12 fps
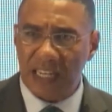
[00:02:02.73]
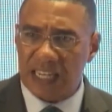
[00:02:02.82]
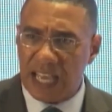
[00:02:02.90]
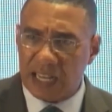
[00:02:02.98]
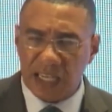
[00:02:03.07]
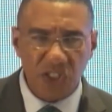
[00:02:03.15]

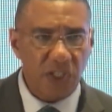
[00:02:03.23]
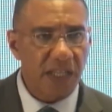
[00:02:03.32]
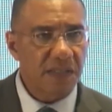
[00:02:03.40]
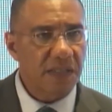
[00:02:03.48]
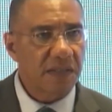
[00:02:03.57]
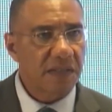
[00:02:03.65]

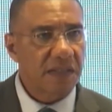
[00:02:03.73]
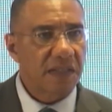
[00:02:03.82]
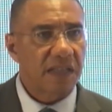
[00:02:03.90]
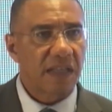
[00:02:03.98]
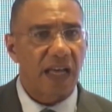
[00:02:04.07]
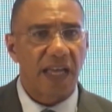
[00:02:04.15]
negligent
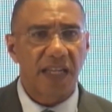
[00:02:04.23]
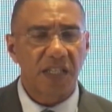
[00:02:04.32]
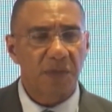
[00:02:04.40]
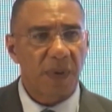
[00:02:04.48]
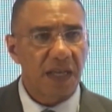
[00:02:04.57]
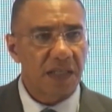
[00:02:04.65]
and
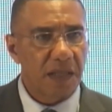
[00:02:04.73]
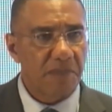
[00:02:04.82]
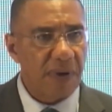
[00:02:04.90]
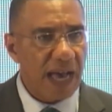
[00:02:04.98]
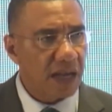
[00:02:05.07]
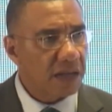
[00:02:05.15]
expect the
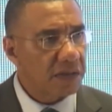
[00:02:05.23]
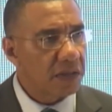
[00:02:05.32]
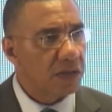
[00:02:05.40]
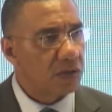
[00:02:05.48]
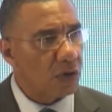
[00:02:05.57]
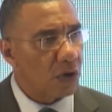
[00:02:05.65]
bank
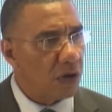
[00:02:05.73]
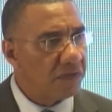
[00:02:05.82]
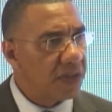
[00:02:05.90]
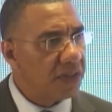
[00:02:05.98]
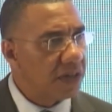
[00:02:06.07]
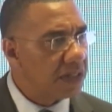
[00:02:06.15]
to
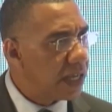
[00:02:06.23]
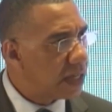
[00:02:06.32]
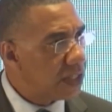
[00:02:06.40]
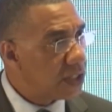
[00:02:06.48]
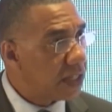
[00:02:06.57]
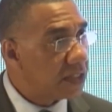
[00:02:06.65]
cover their
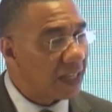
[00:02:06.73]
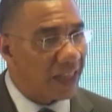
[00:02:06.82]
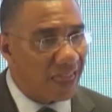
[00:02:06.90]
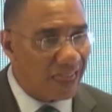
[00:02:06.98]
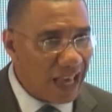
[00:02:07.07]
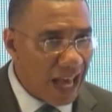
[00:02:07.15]
negligence.
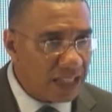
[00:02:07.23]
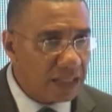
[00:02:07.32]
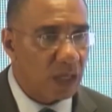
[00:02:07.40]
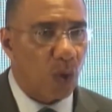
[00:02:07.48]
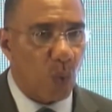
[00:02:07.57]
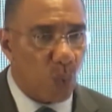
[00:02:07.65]
That
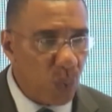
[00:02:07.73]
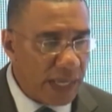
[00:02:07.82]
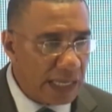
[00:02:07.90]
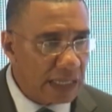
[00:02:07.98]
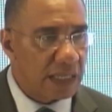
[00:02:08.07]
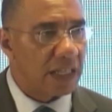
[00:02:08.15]

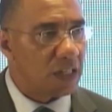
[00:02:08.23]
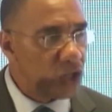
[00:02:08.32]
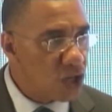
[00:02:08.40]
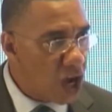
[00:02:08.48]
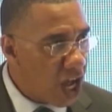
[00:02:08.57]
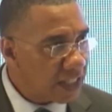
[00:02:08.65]
will
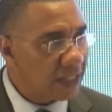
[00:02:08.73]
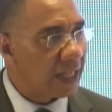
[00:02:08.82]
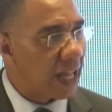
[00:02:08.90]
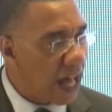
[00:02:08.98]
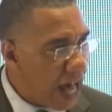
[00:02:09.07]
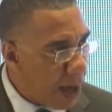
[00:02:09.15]

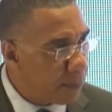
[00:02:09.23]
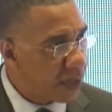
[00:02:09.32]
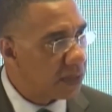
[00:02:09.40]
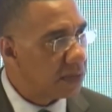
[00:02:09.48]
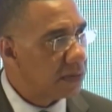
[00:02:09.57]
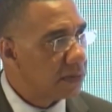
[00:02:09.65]
not happen.